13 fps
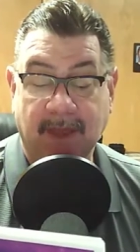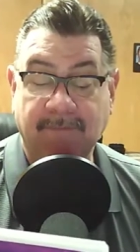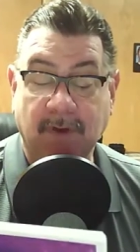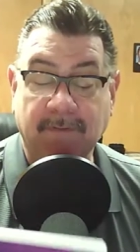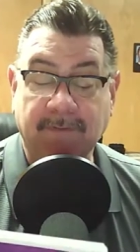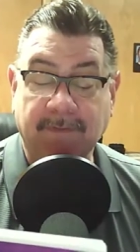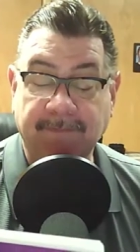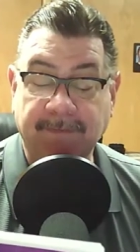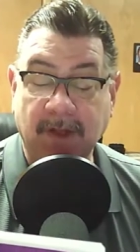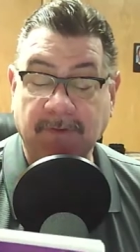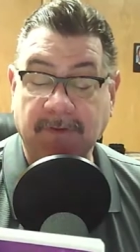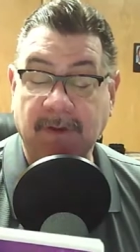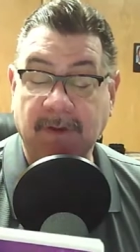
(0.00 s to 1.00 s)
Have you ever
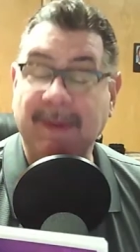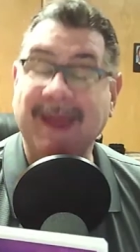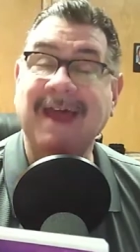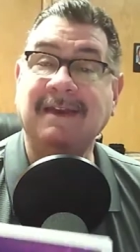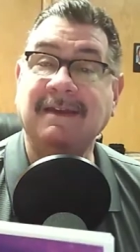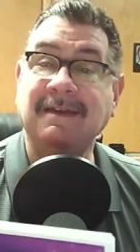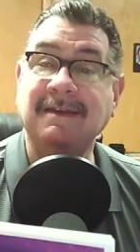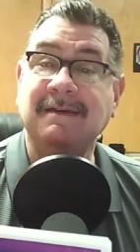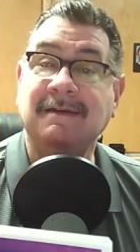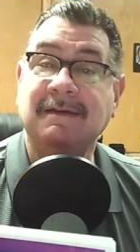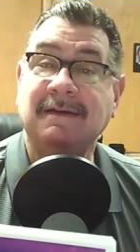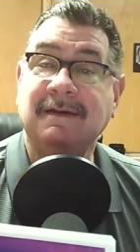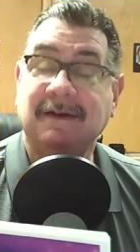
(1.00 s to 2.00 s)
felt abandoned
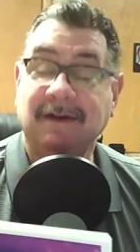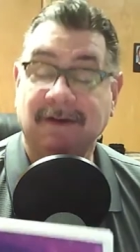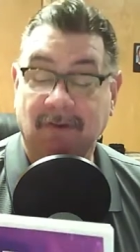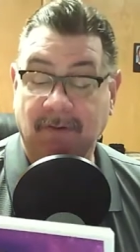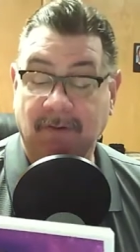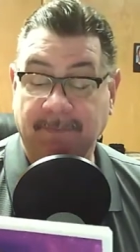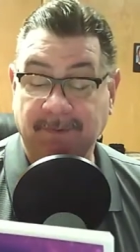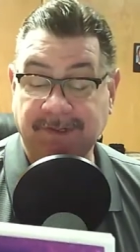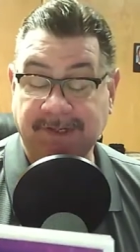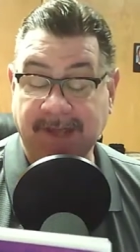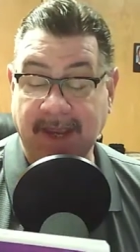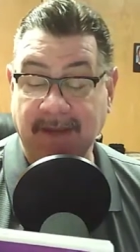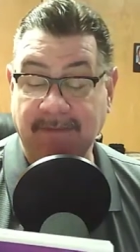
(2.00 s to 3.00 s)
or
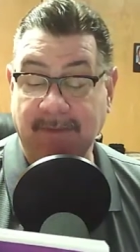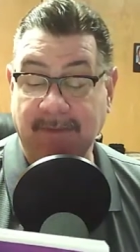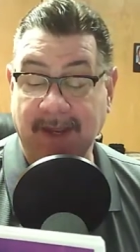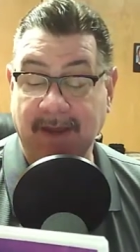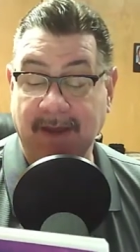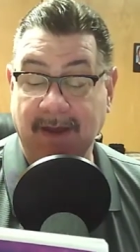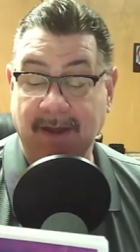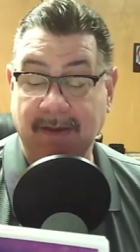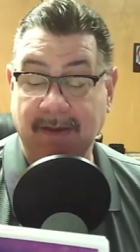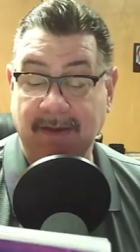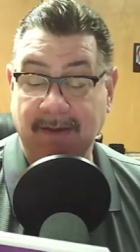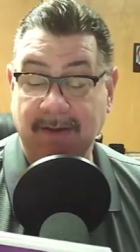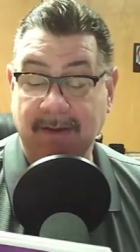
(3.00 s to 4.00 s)
forsaken by God?